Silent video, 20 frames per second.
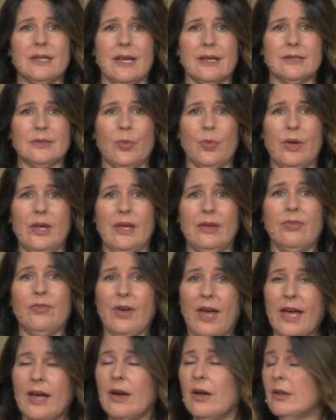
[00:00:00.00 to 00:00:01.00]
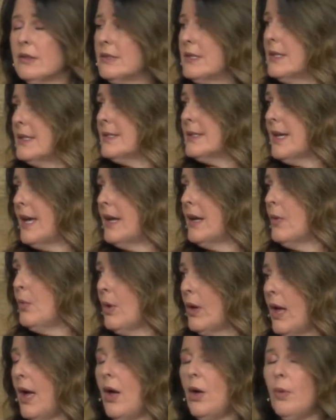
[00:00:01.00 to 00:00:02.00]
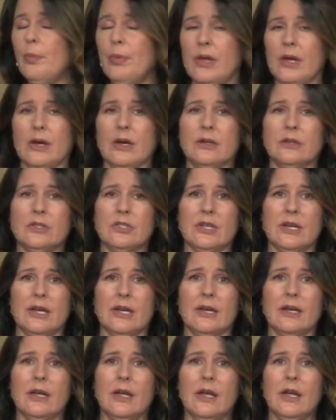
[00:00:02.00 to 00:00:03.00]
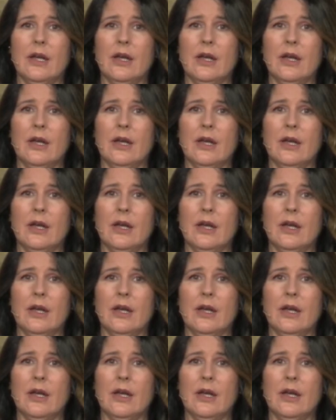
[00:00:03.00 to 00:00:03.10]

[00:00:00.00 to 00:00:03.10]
as we fail to say you will help you to